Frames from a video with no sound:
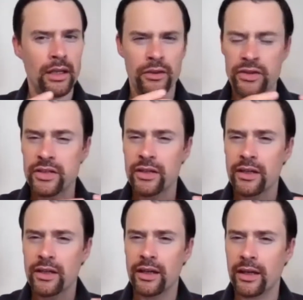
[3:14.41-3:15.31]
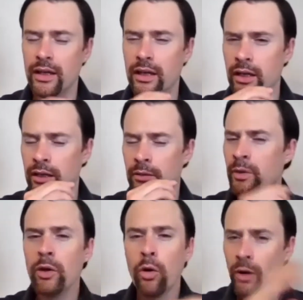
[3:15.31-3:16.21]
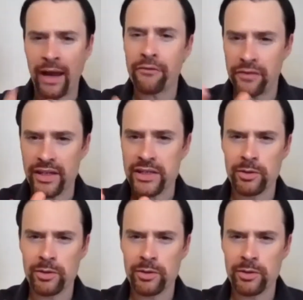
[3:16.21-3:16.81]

there's we all have this.